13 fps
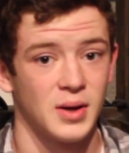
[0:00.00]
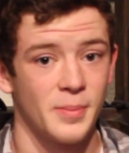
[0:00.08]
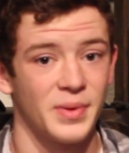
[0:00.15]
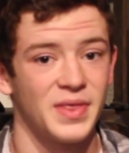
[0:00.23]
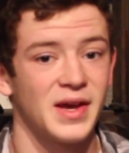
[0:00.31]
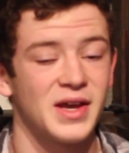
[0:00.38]

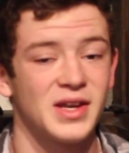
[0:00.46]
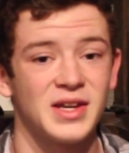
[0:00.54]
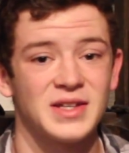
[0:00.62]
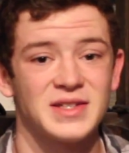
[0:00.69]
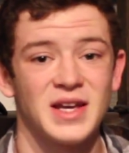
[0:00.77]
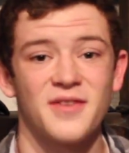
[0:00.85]
but they could
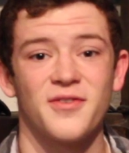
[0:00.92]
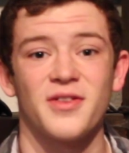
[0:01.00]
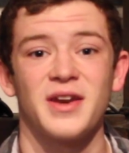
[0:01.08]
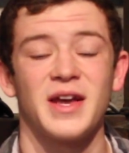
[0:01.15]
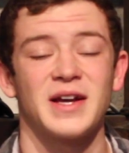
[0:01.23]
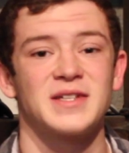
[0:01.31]
contend for
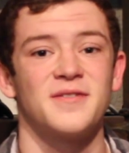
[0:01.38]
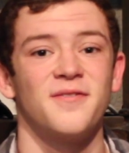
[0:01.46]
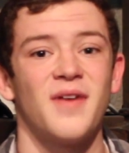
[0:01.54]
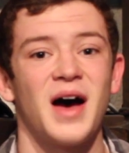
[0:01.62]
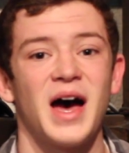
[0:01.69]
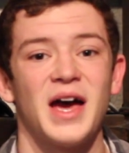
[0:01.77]
the next
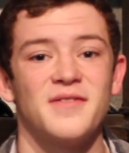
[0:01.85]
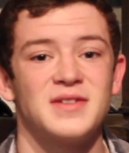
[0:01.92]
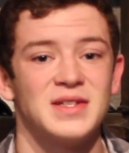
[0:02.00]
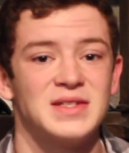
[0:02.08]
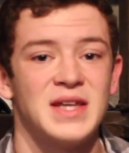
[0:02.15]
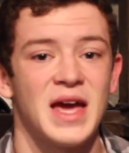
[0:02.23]
5
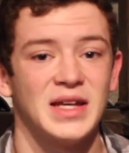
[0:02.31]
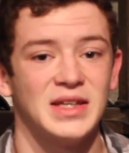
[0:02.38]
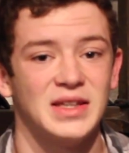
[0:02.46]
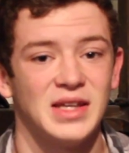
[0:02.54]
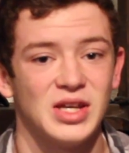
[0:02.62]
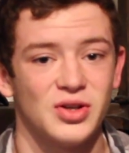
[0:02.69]
to 10
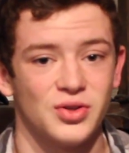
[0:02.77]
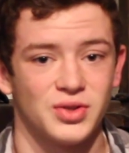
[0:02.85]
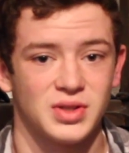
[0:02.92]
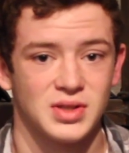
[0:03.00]
years.